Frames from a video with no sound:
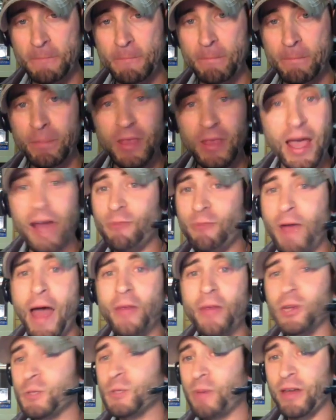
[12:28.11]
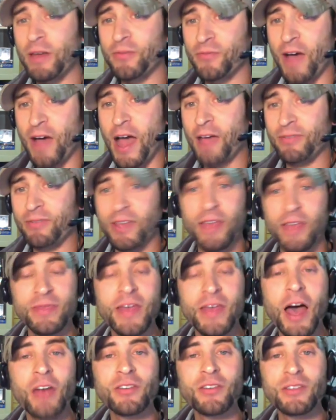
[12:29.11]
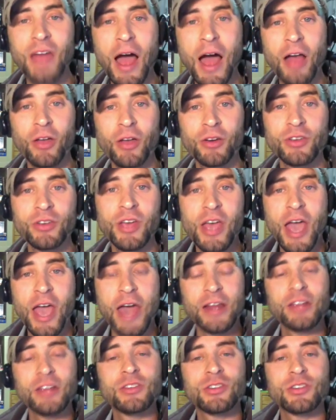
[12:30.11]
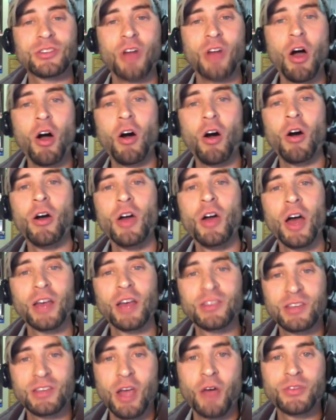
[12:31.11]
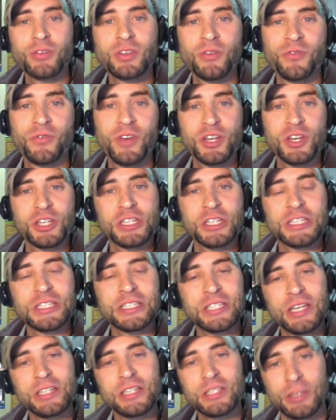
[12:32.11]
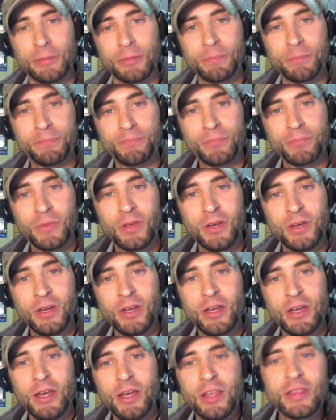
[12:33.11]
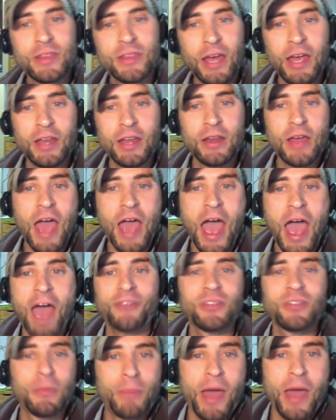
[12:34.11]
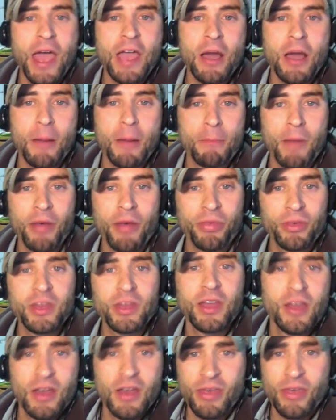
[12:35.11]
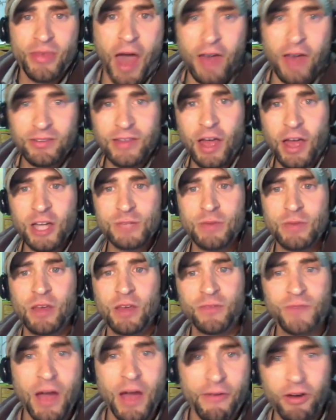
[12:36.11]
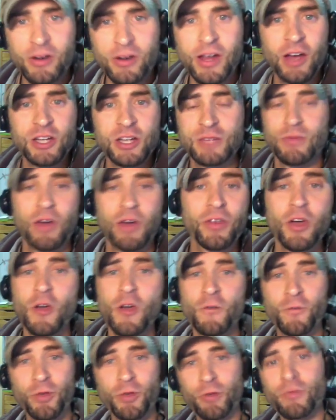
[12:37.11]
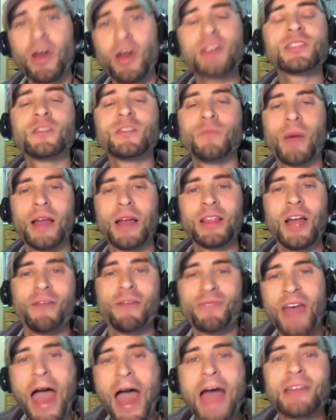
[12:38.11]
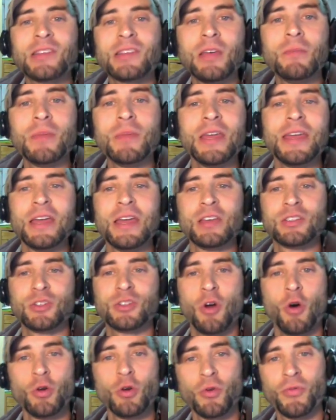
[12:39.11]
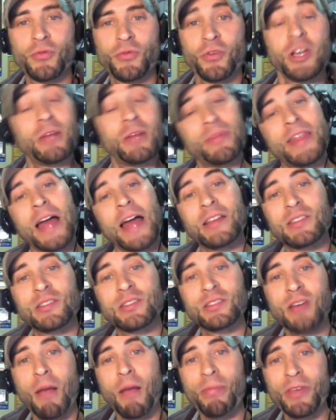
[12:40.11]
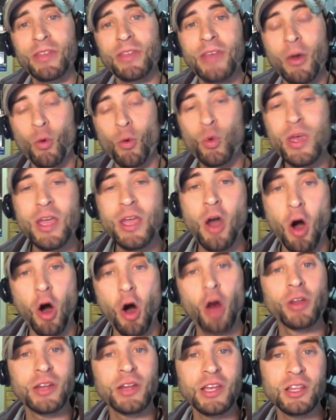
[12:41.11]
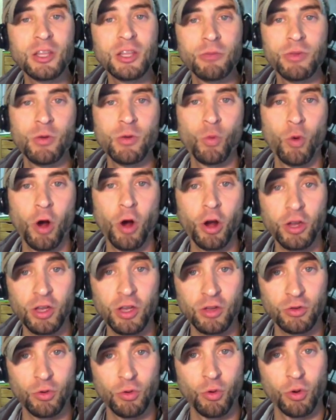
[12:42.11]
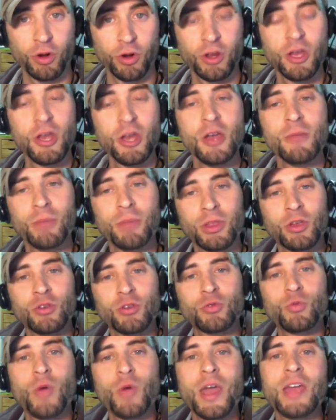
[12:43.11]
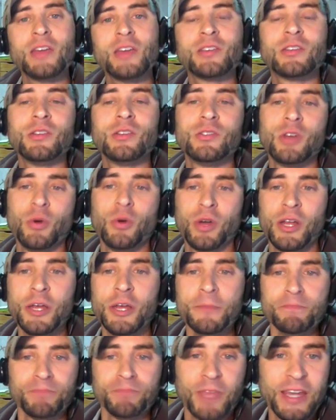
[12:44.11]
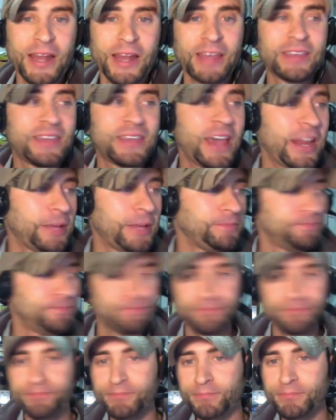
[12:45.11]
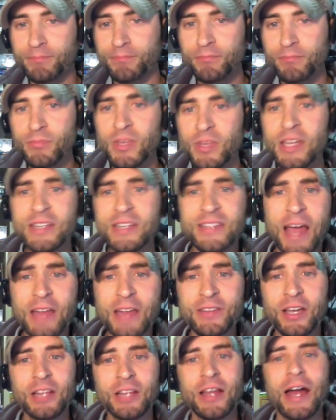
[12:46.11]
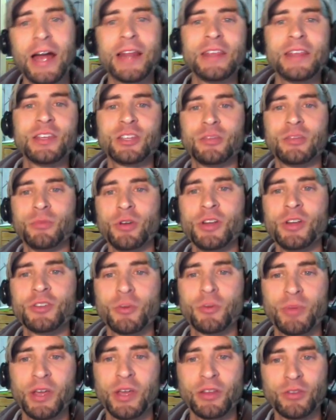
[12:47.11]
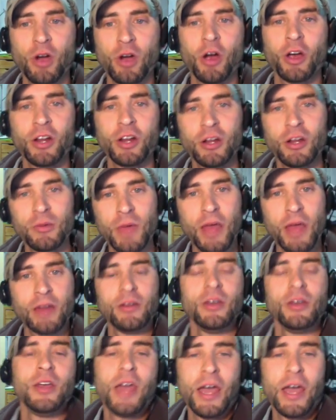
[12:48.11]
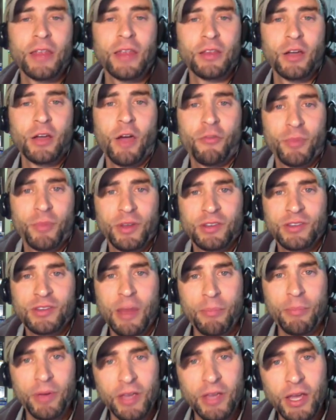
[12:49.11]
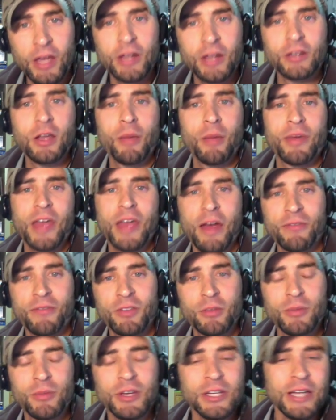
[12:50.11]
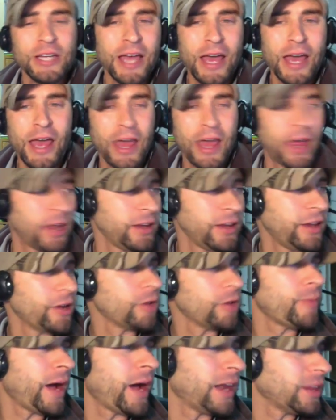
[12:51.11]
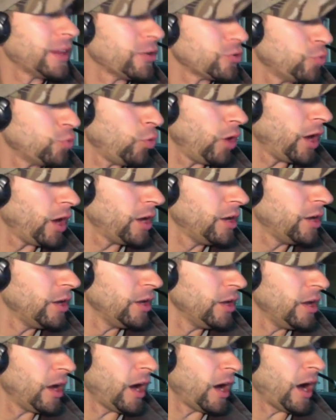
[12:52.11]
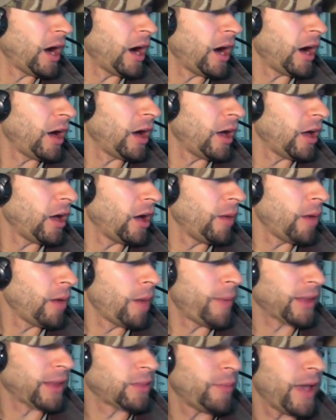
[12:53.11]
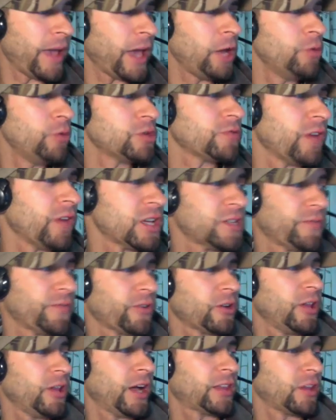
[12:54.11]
I'd rather spend $5,000, $10,000 and install a self-sufficient system than have to pay a monthly $1,000 a month, $500 a month for the rest of my life. That, to me, is total freedom, and that's something that we all need to be working toward. But there's ways to do it, and I get it. It sounds like a lot of these communities are being targeted, and the government stepping in and coming after them, and you hear about it. There's one about the man who was arrested for collecting